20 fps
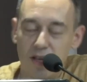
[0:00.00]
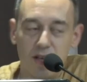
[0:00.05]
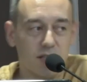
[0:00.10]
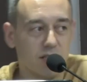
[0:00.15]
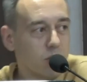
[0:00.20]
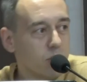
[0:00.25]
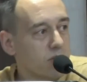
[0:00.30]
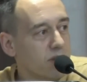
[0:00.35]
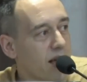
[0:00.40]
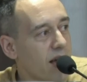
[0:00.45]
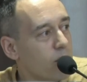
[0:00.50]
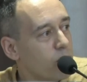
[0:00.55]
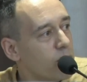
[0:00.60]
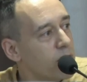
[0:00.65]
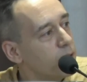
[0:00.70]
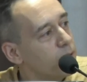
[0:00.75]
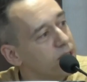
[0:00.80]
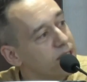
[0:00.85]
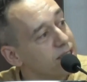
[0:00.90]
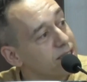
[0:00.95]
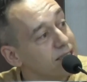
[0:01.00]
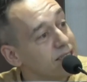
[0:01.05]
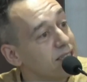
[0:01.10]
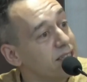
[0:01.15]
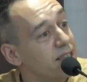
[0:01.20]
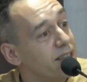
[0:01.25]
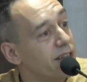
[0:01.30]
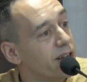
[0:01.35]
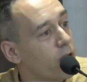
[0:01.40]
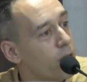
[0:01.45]
So in that way we can
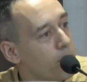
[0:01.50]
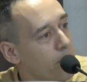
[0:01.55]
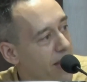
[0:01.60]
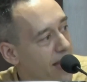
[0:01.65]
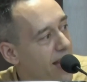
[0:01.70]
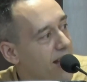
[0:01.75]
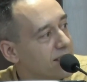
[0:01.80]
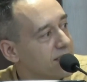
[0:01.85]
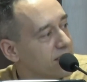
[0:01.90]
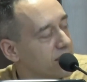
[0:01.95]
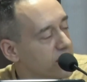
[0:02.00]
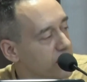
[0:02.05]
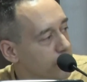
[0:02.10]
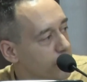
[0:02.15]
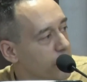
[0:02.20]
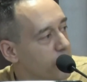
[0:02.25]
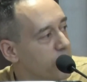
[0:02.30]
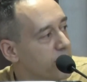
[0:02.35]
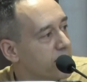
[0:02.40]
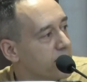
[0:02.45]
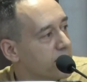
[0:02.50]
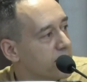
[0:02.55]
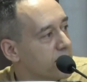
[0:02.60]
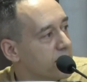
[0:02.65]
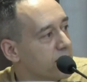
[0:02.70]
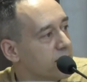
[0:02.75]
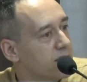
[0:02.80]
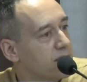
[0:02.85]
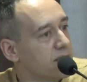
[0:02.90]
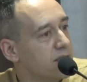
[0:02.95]
see that our past
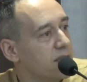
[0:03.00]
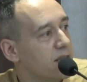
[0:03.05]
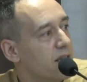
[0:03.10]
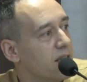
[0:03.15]
experiences